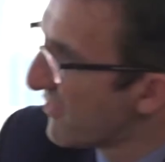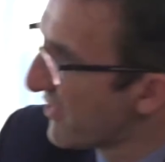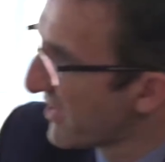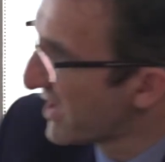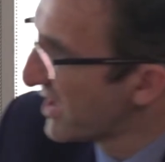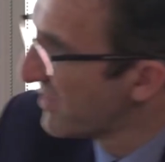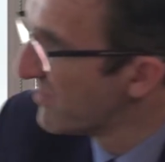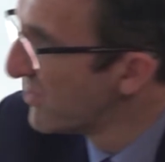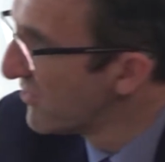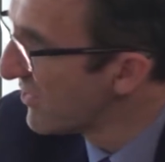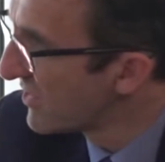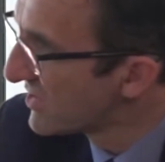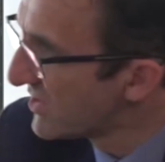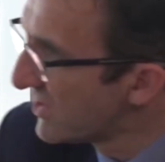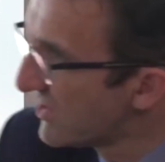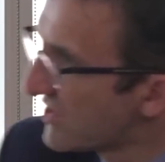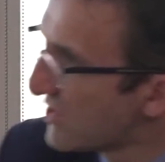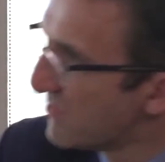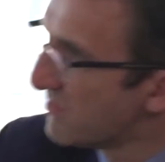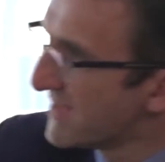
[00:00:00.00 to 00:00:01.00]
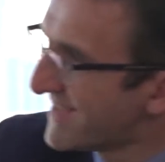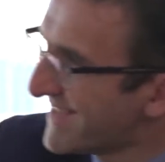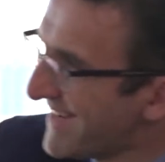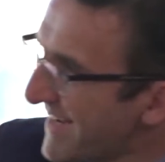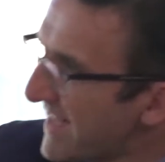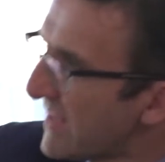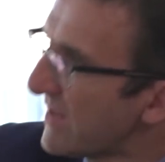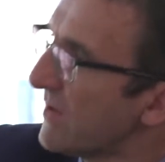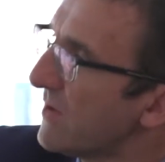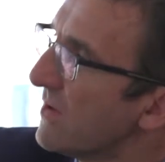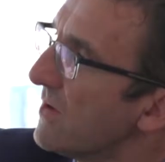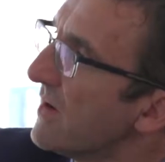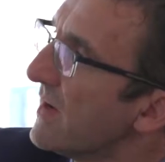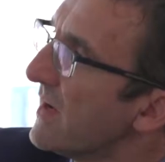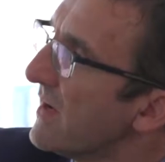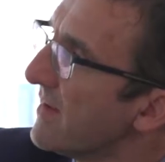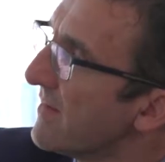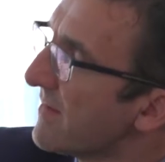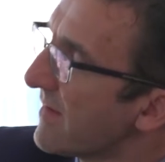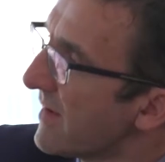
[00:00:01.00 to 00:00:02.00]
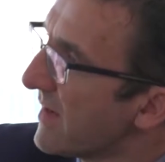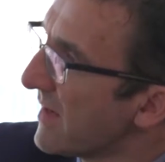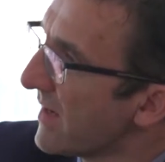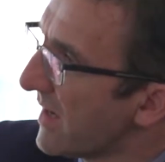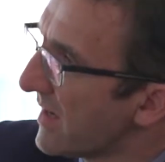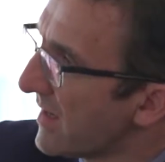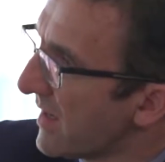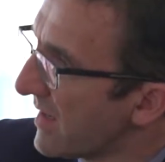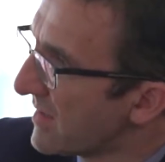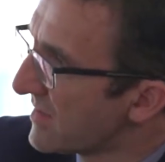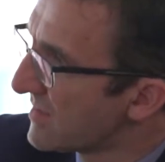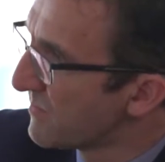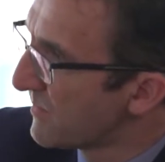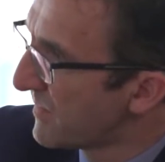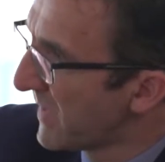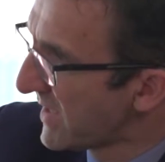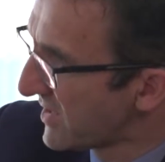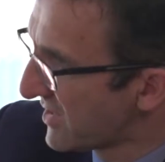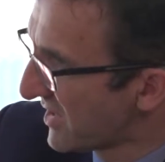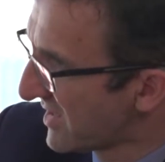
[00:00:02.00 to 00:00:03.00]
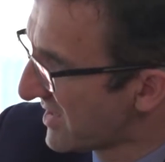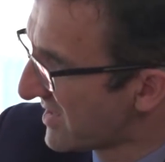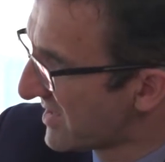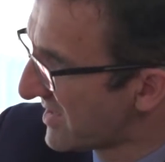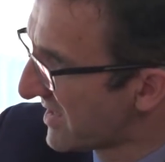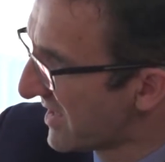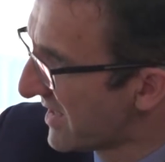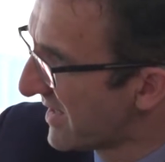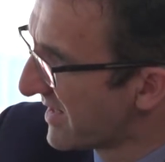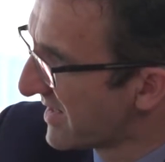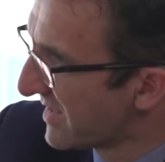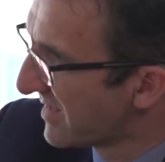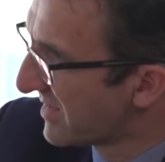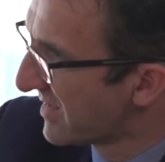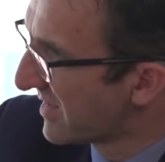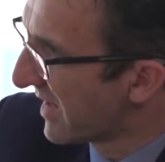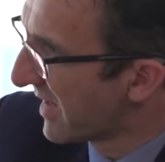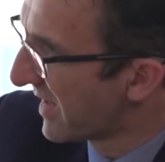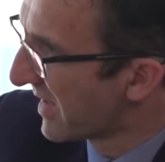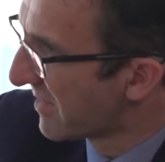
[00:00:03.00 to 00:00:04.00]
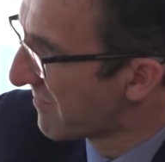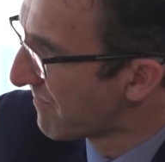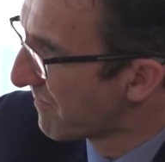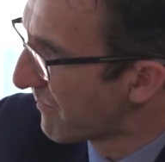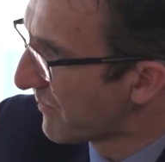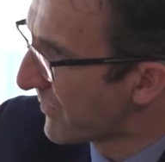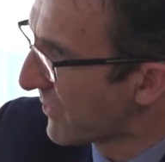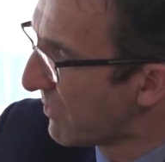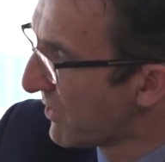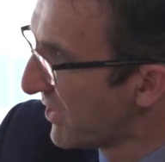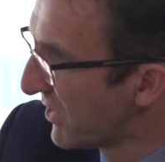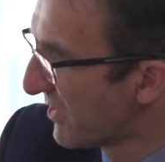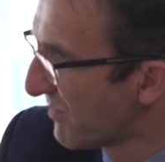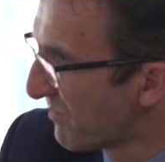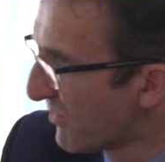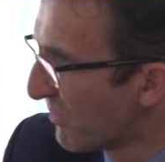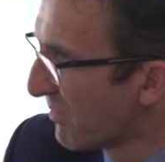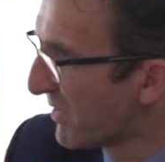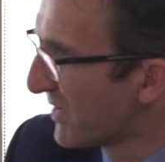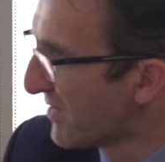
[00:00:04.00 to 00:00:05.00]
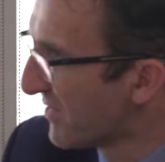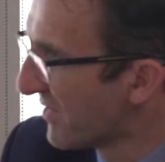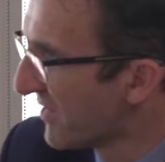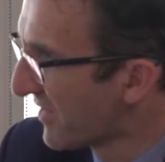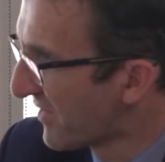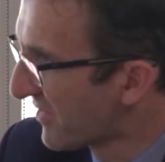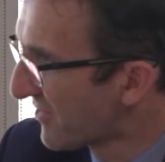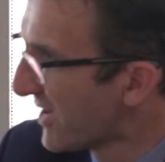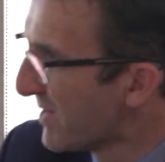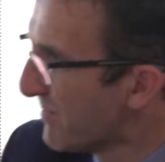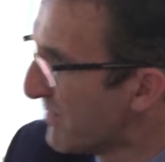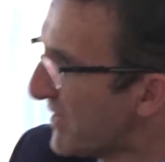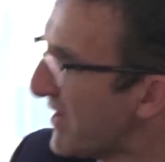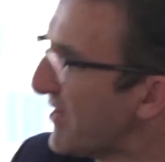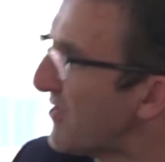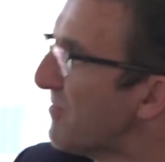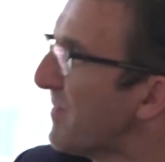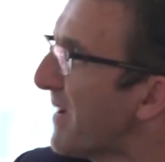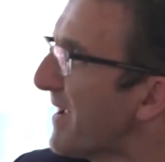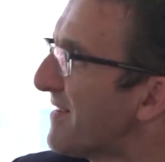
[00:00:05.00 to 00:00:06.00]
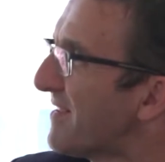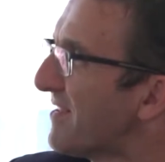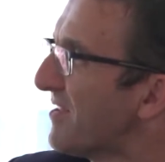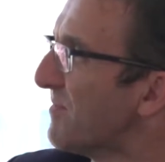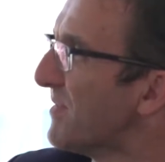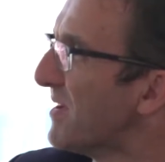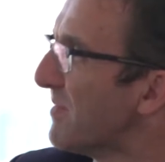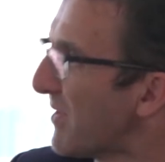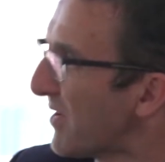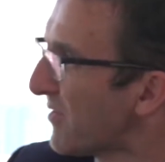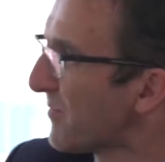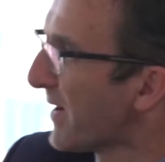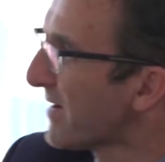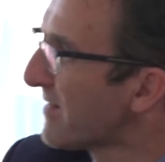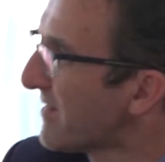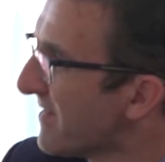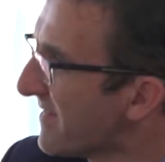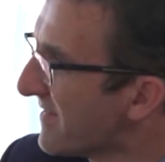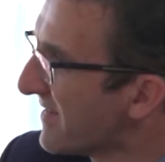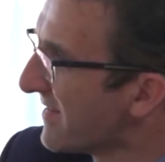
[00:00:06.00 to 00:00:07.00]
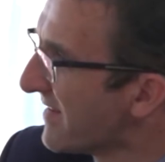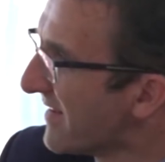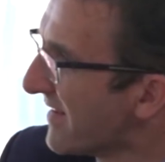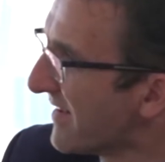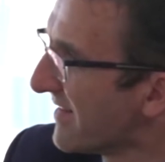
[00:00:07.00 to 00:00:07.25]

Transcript: if I can move on to you. So Metito is a specialist in, well, you can probably describe Metito better than me, but a specialist in